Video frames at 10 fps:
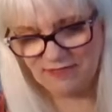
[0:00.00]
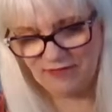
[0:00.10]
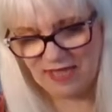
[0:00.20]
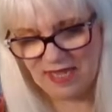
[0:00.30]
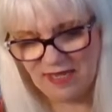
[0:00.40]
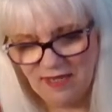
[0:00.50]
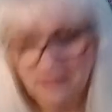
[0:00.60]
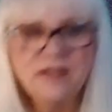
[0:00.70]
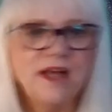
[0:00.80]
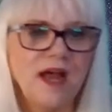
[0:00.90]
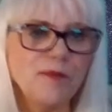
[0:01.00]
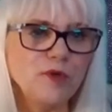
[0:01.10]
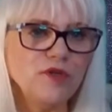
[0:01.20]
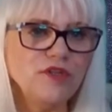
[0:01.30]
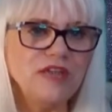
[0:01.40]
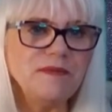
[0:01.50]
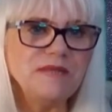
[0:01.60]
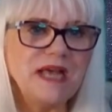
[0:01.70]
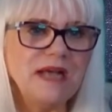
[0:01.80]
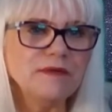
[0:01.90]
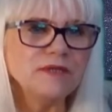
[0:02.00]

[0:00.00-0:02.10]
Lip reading: Vicky. I put your name down.